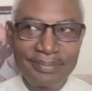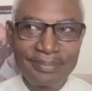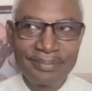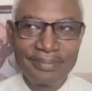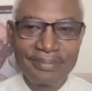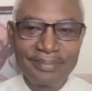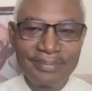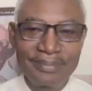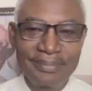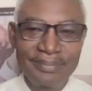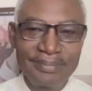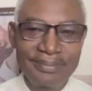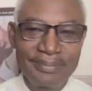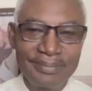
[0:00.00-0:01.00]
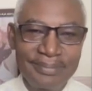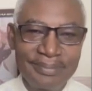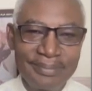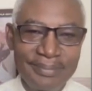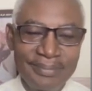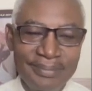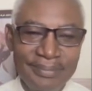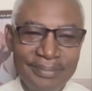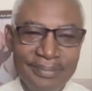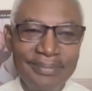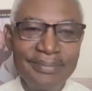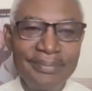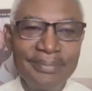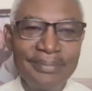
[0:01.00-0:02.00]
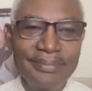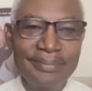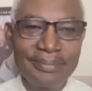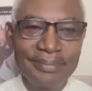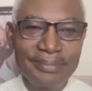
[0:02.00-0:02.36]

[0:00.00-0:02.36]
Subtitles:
The person shown says nothing.